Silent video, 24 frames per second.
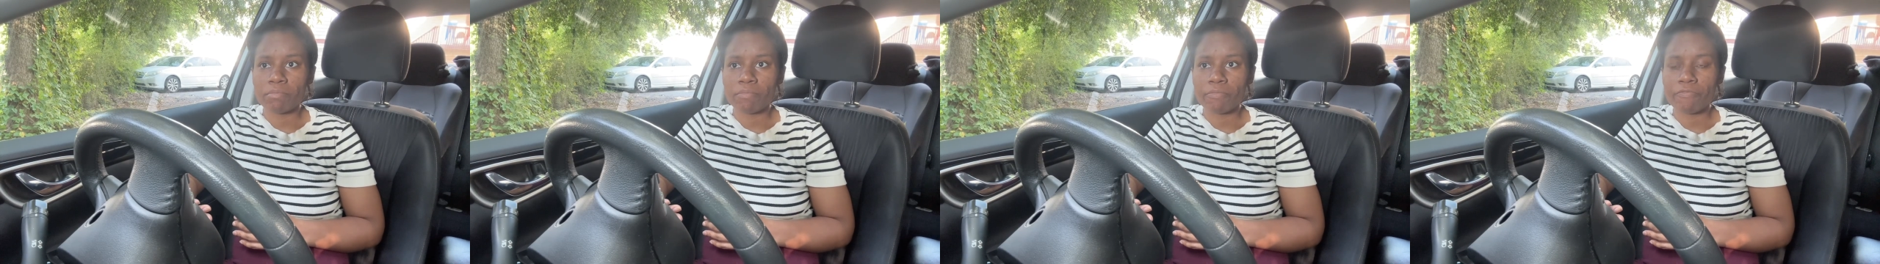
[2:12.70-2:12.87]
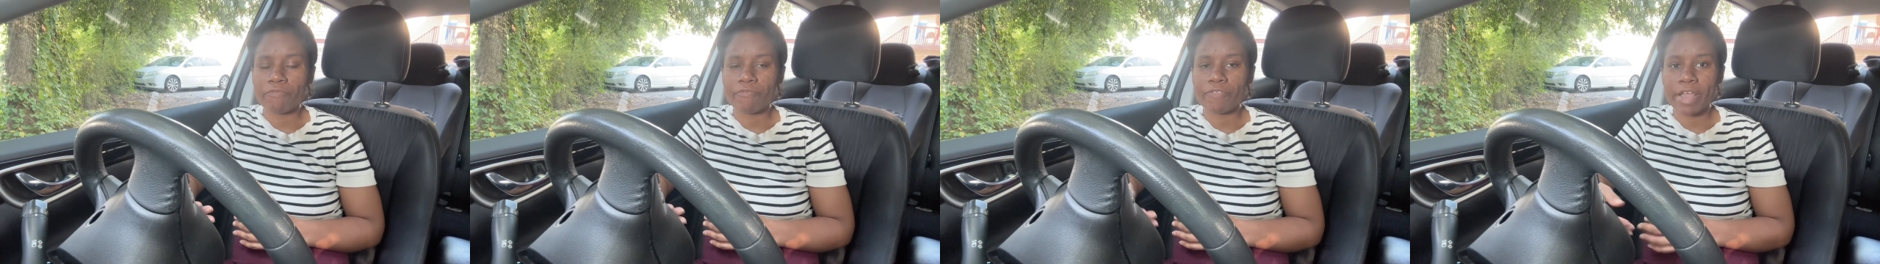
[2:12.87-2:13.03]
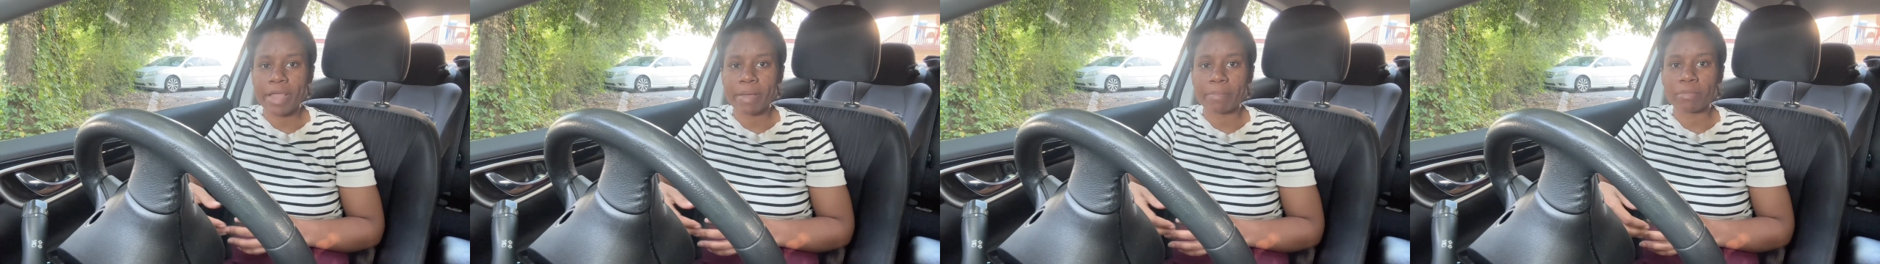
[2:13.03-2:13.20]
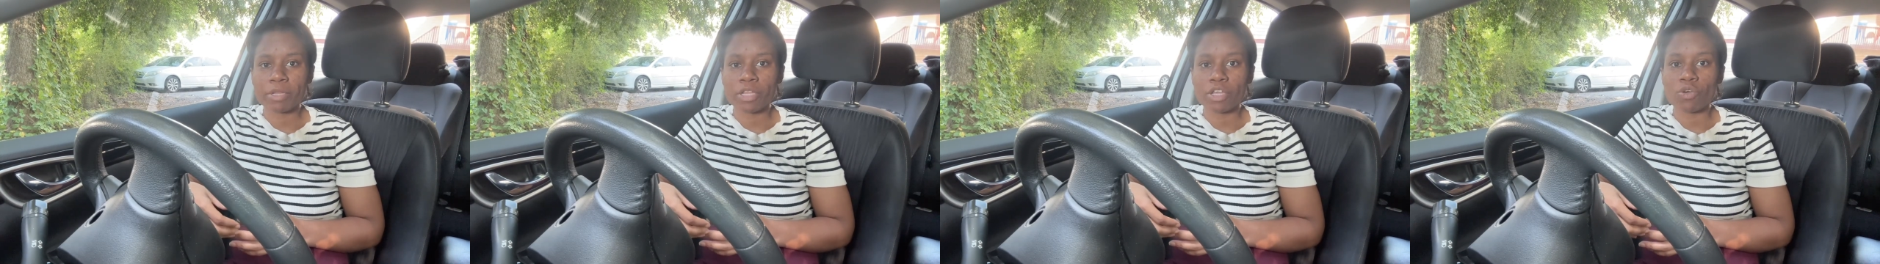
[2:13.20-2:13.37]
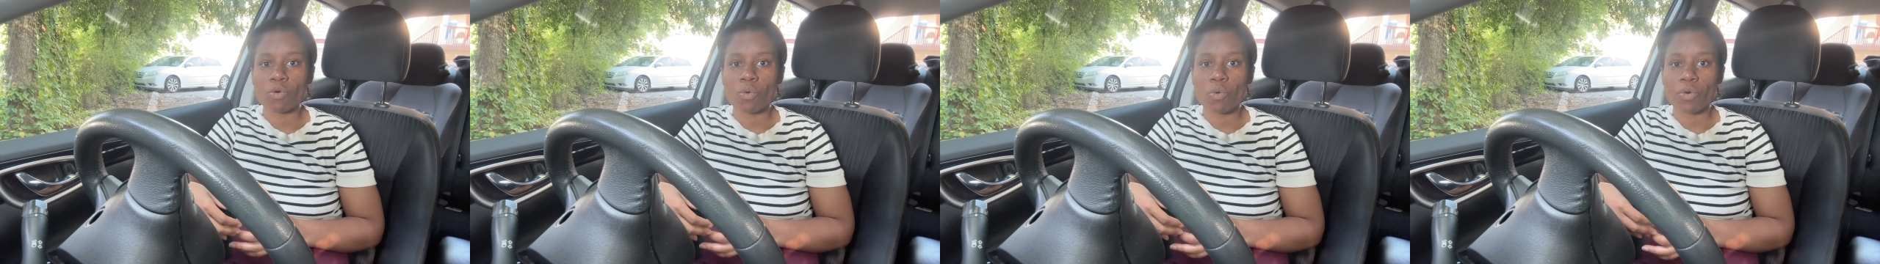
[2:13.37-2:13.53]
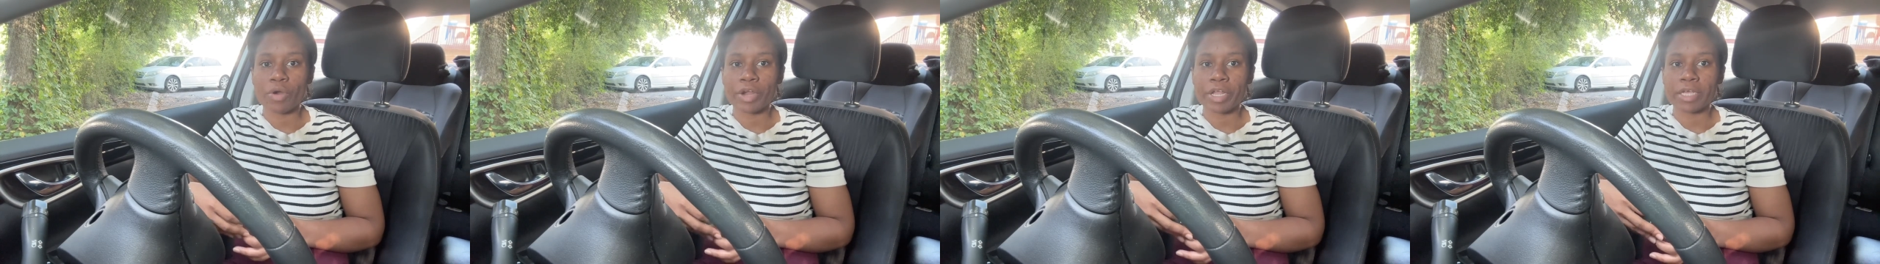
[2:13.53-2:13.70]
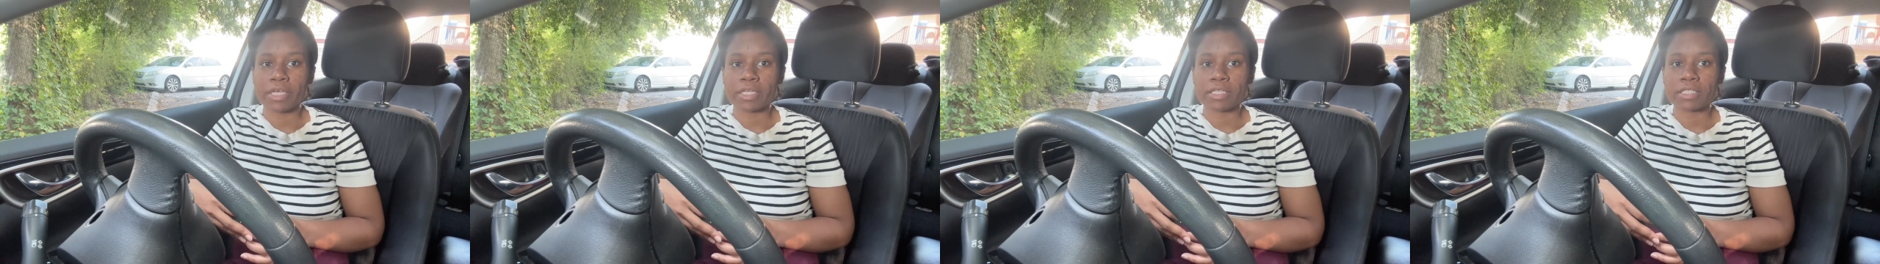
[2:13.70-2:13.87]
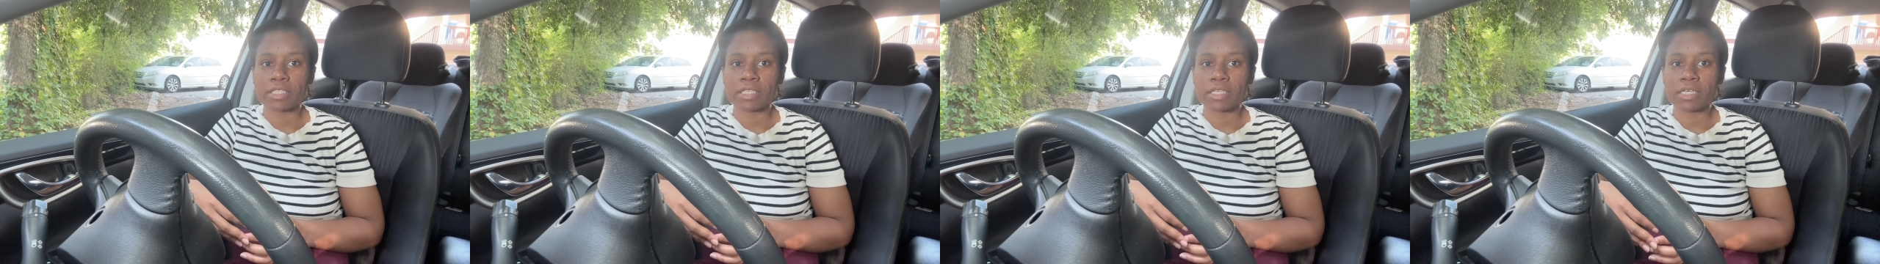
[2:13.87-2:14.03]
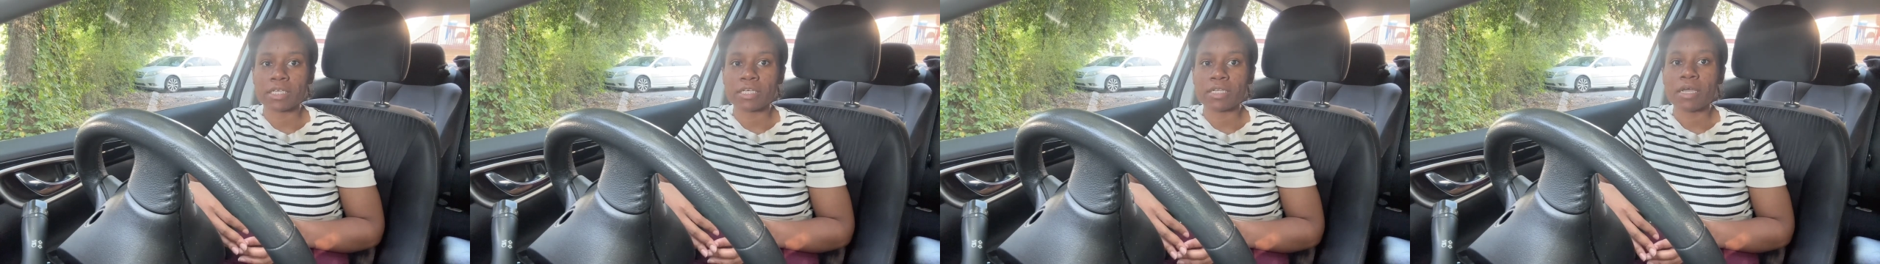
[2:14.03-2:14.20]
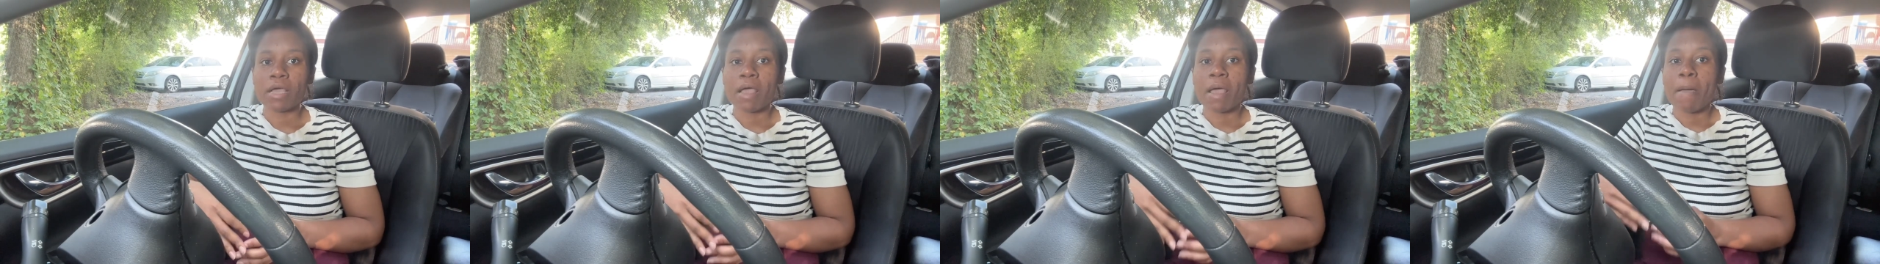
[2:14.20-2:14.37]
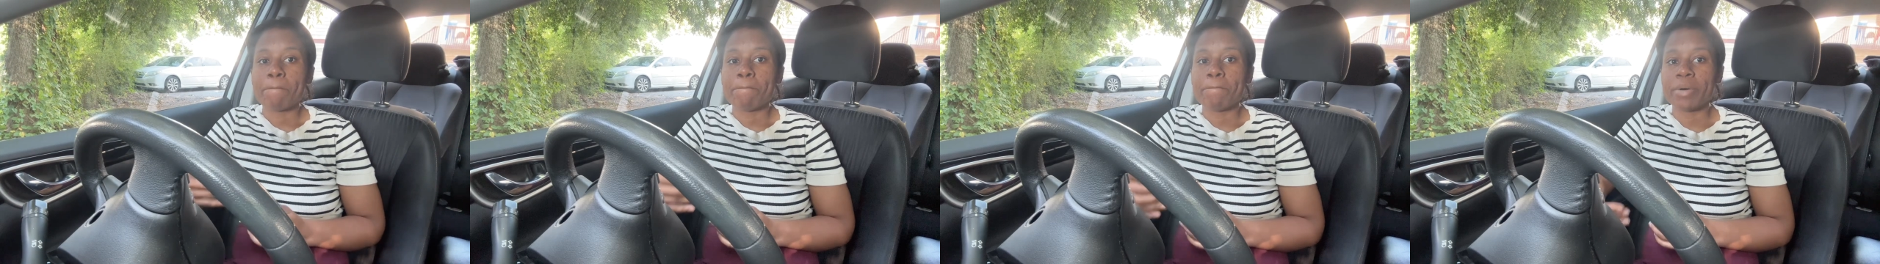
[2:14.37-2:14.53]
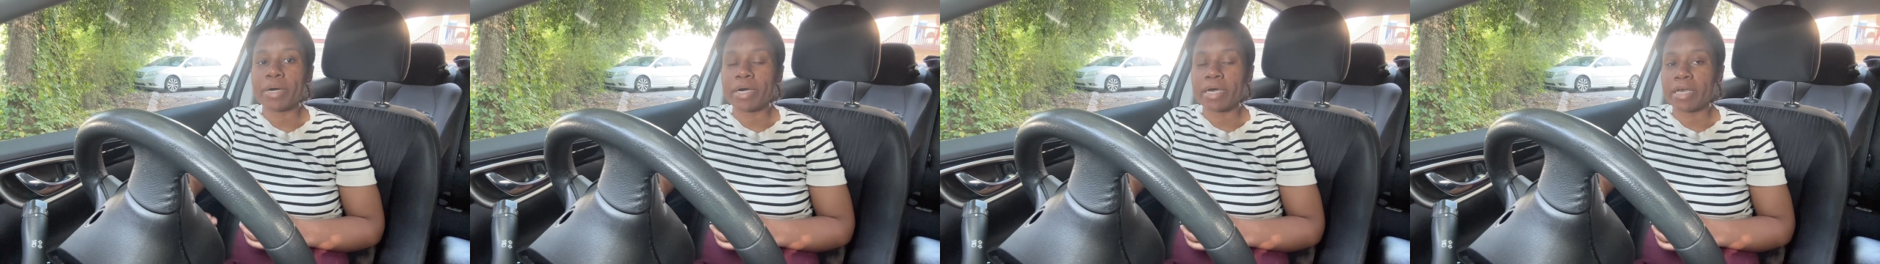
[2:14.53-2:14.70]
family oriented.
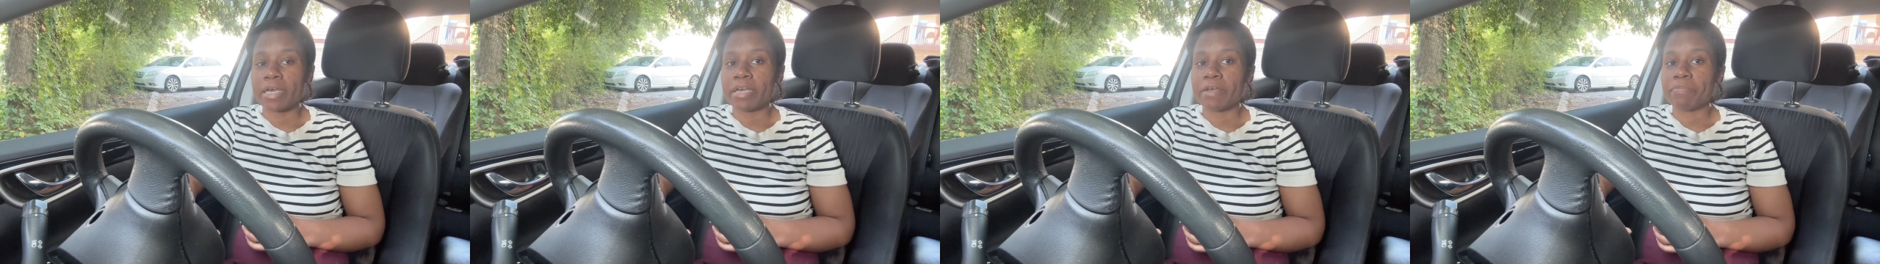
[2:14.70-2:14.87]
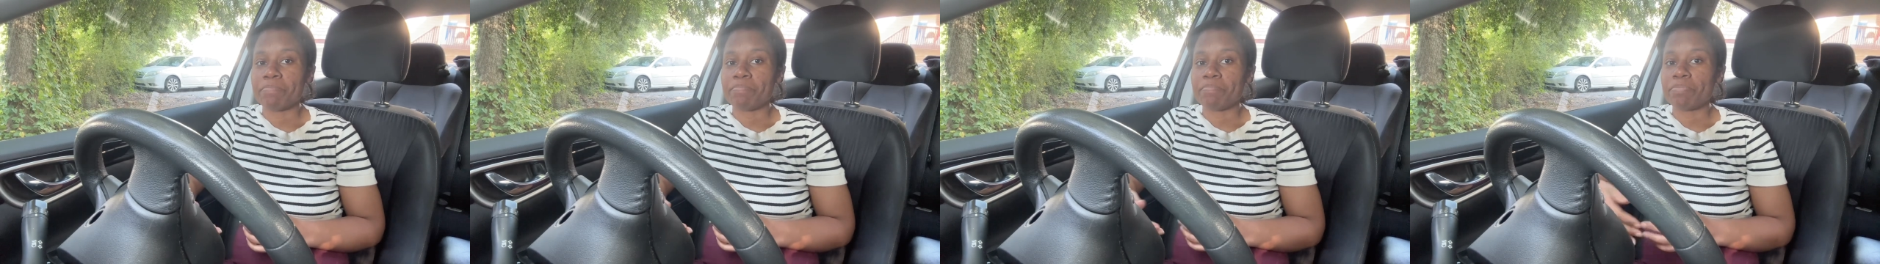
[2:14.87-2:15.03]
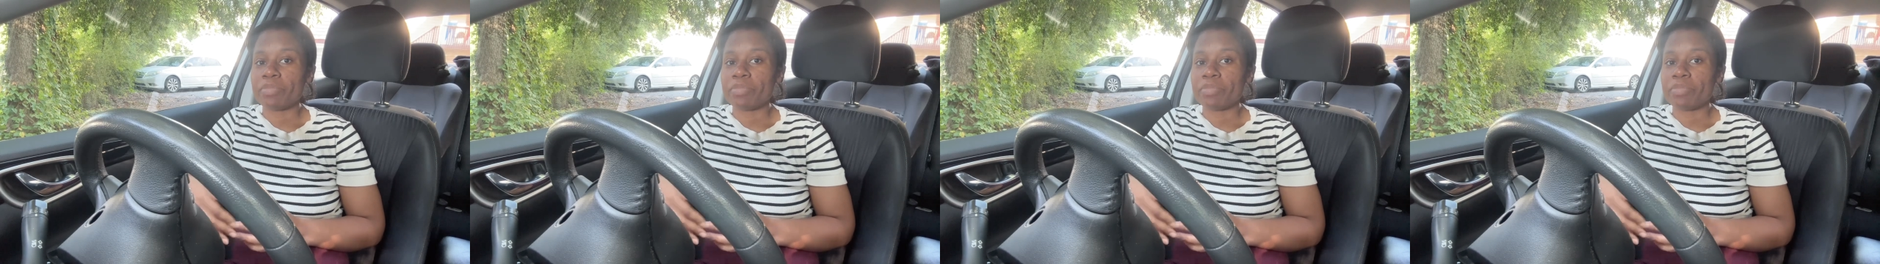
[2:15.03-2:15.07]
But